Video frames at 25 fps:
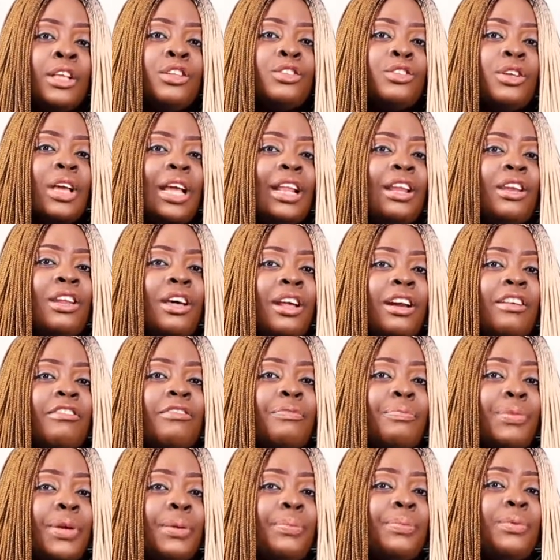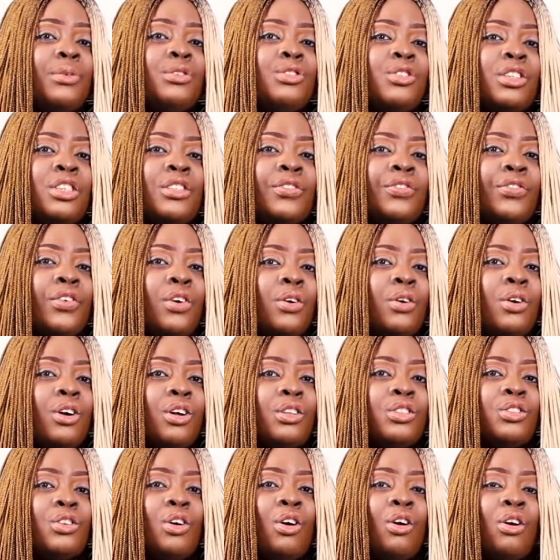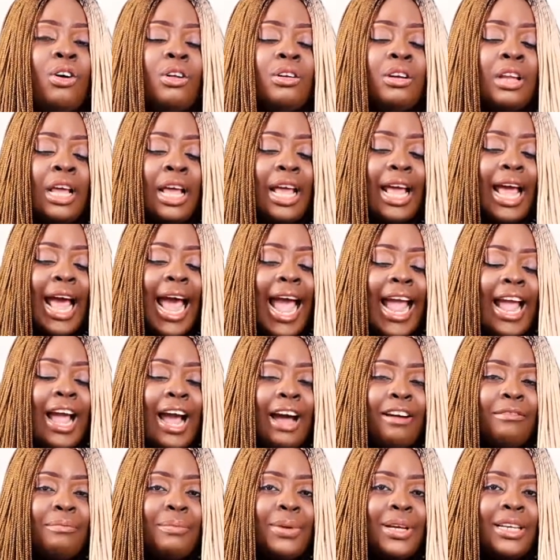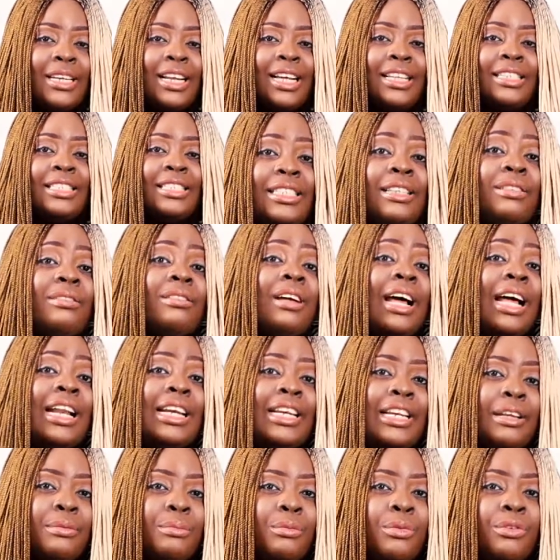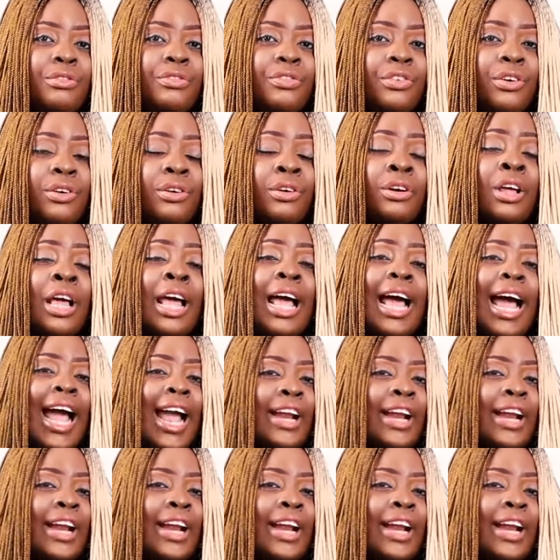So a lot of people just focus on, I have made sale and they move on.